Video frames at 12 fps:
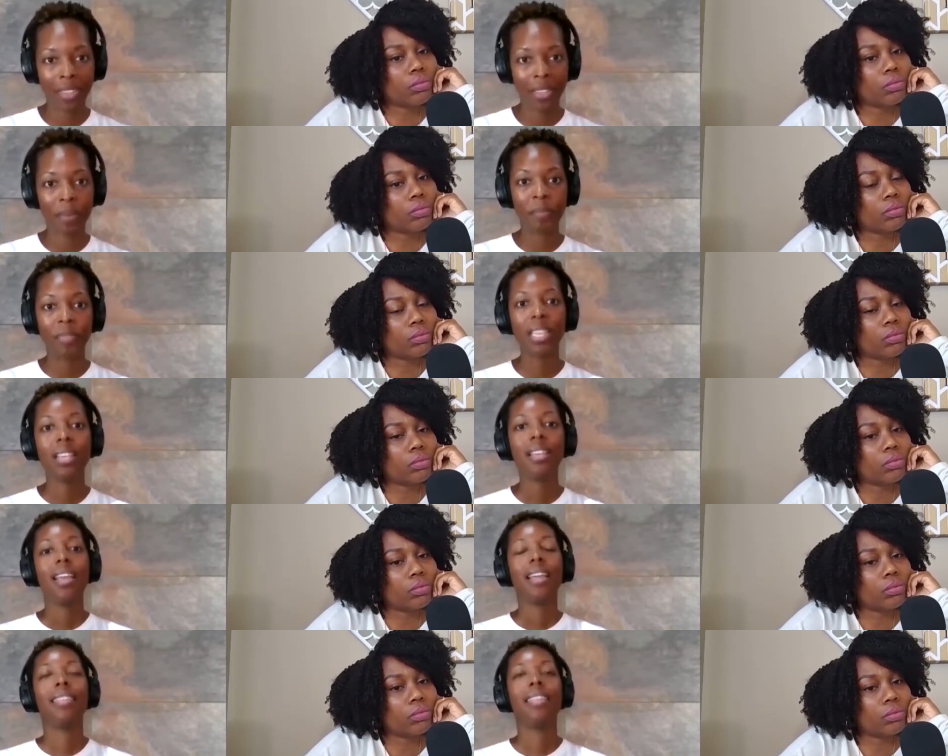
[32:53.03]
Speaker 1: them,
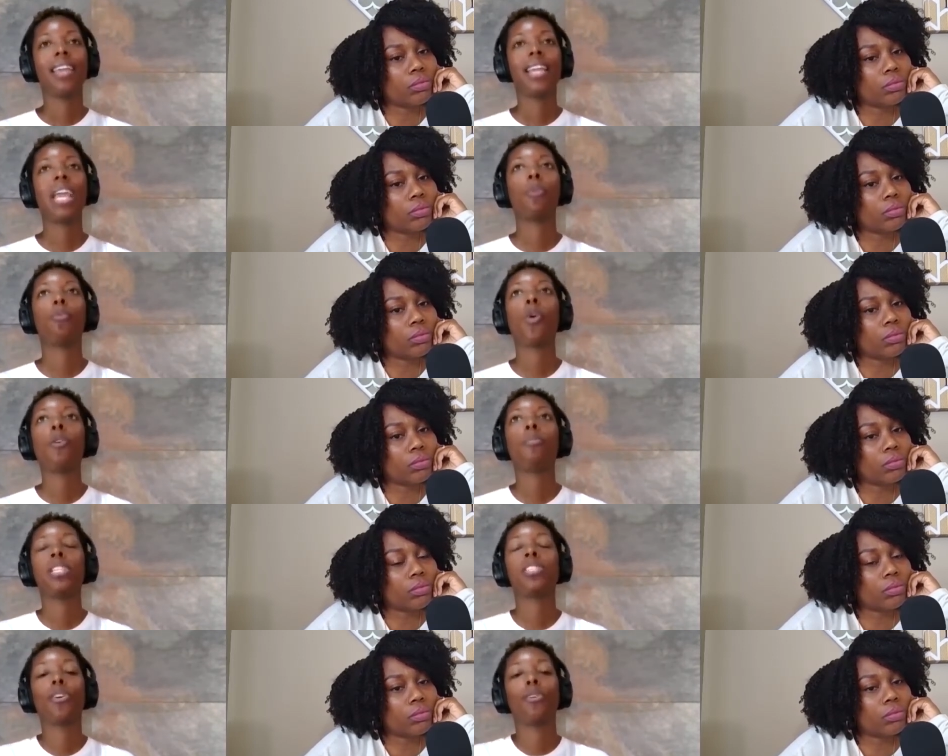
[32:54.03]
then it won't
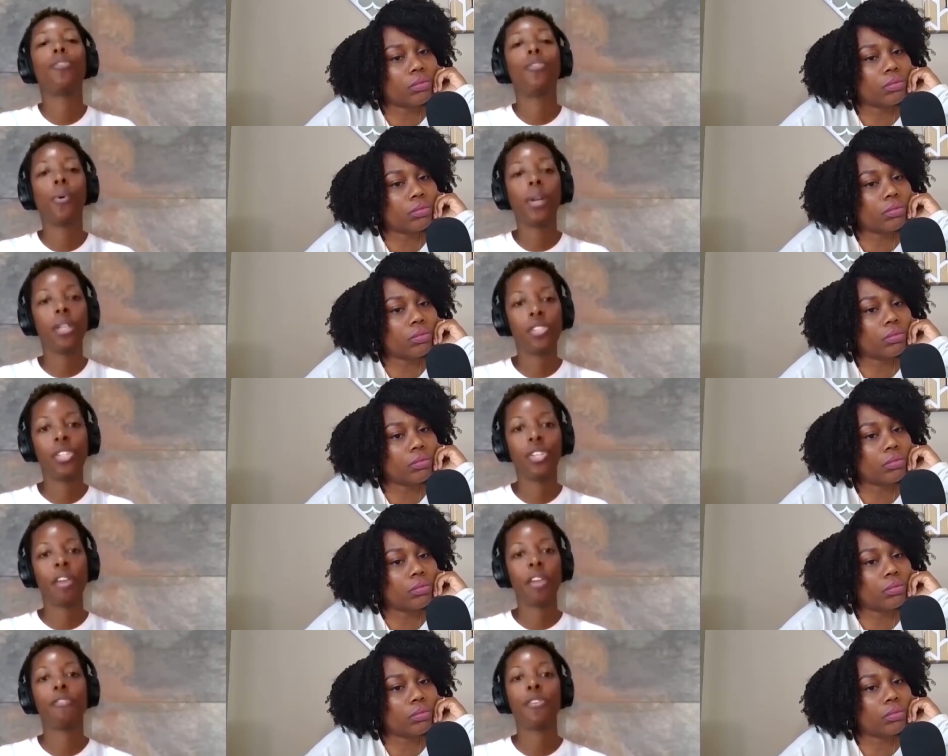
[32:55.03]
be so foreign to you
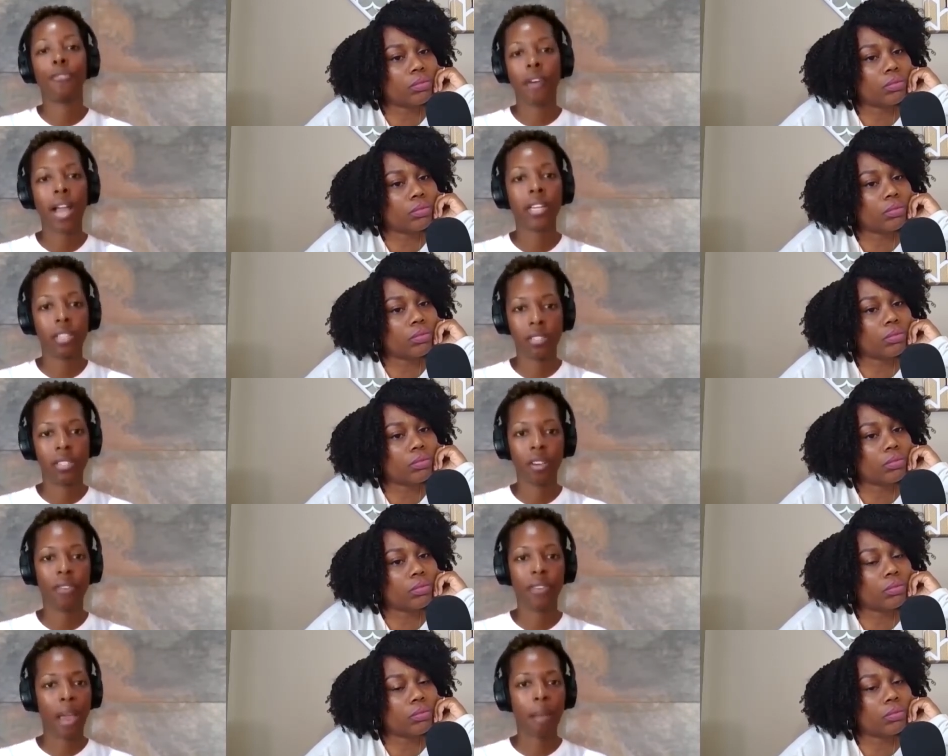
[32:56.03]
if you find
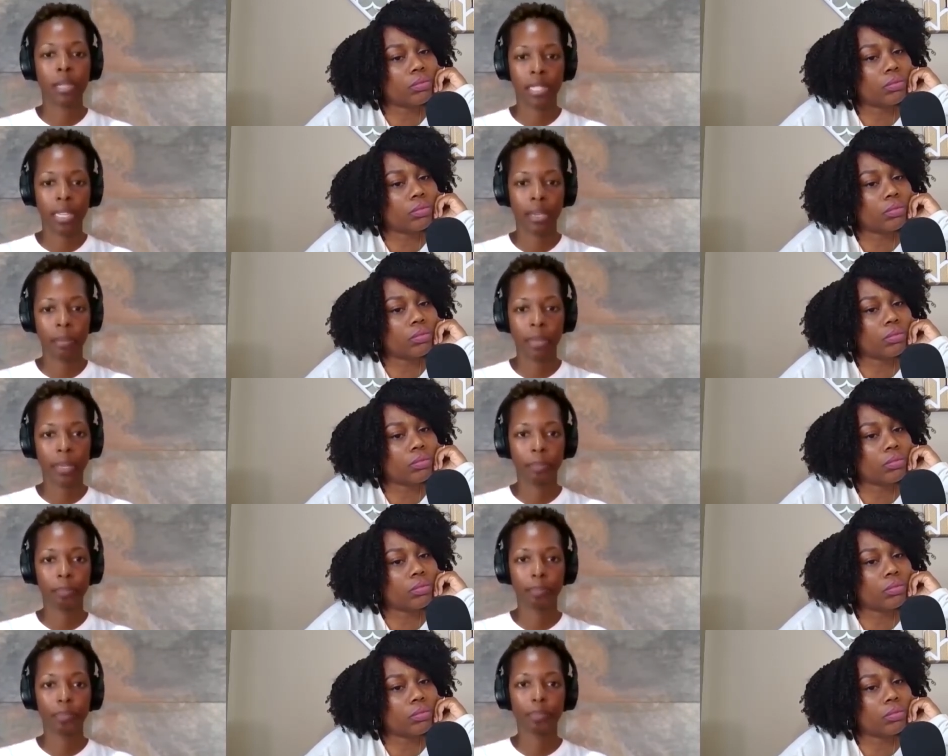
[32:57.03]
yourself in that predicament.
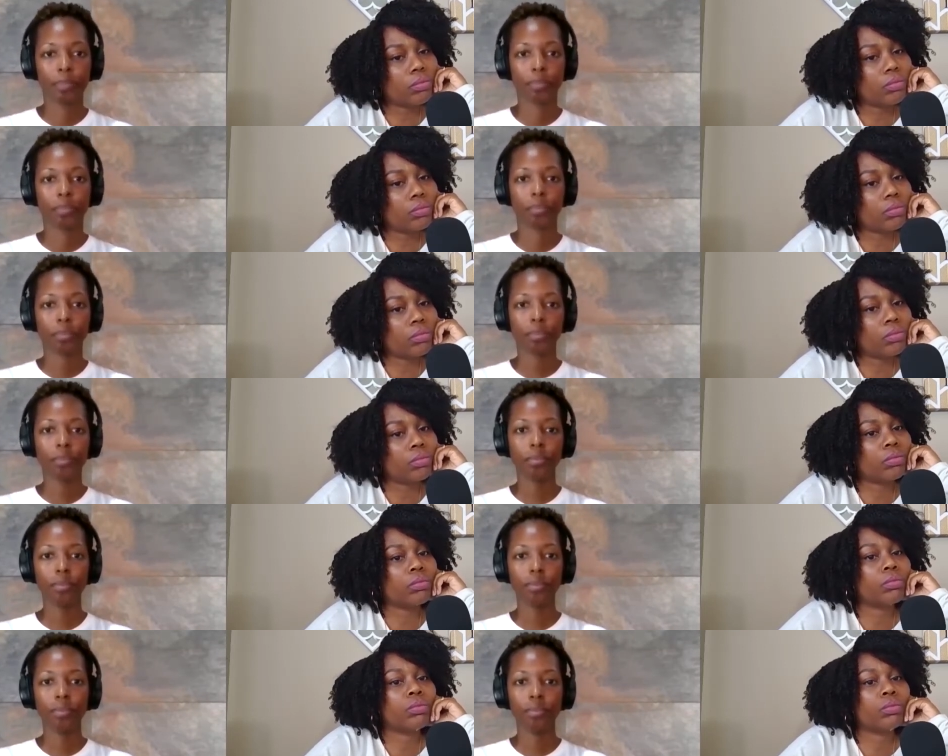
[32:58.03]

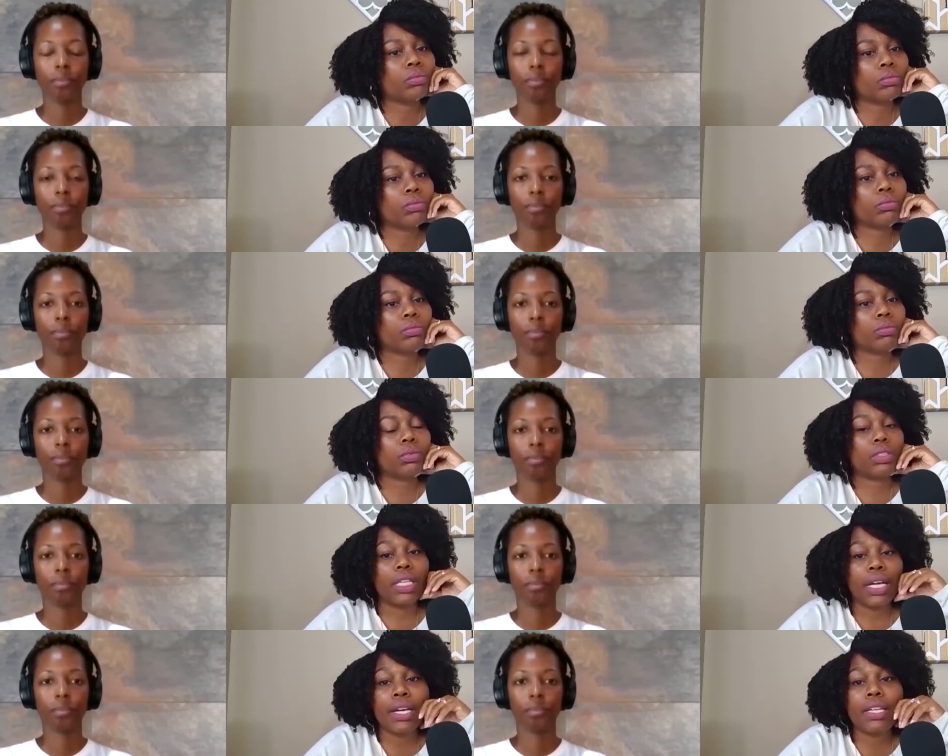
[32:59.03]

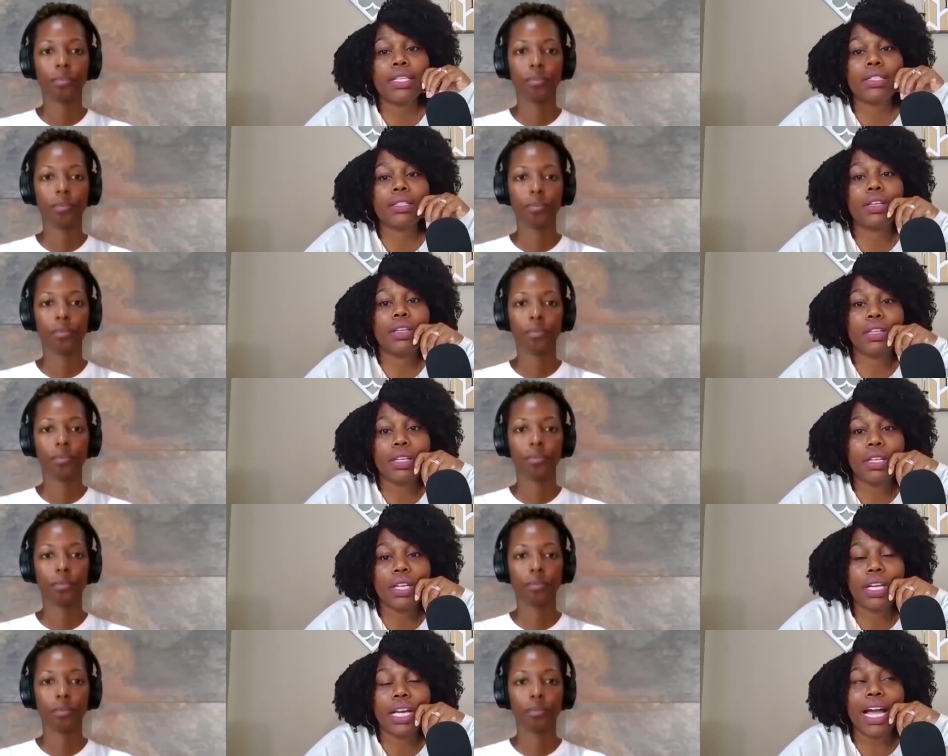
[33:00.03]
Speaker 2: Mm, that is
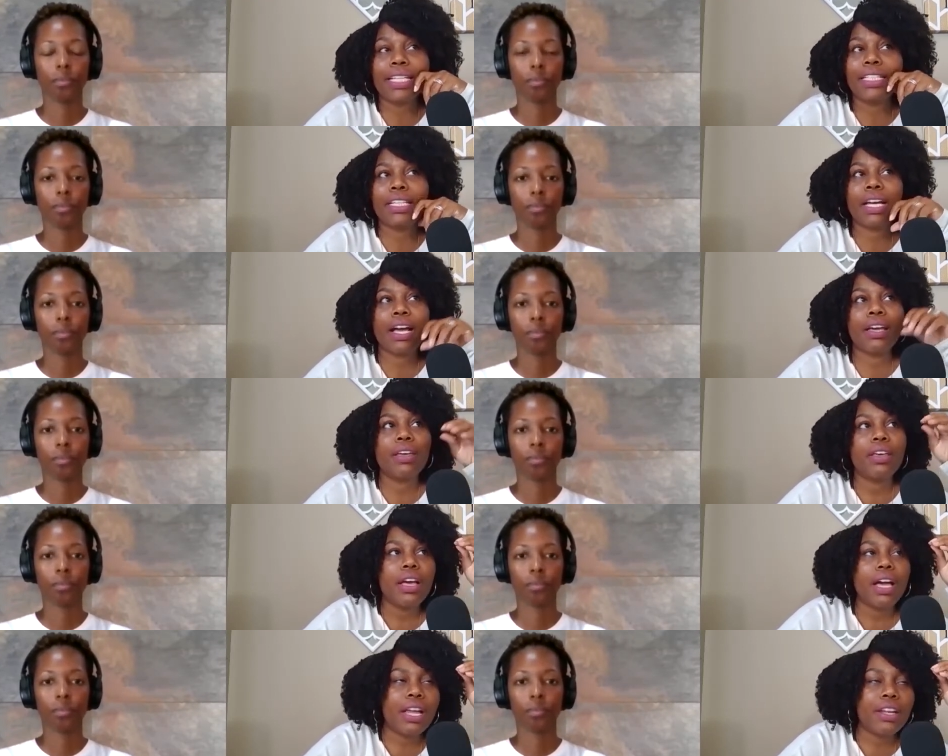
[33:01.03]
good. I did not,
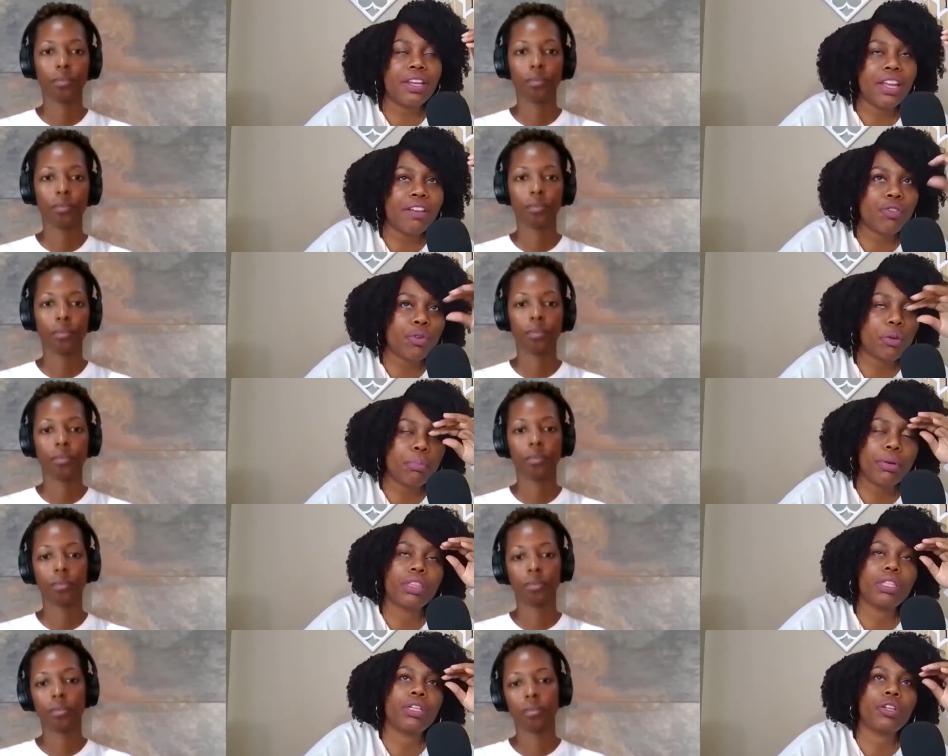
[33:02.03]
I never would have
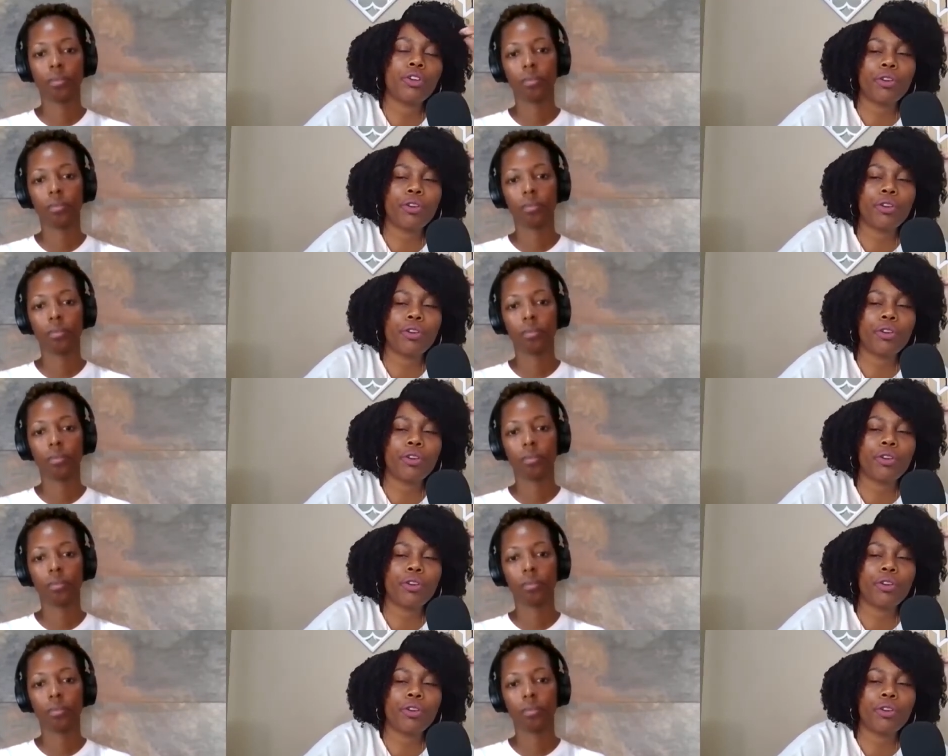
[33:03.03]
put the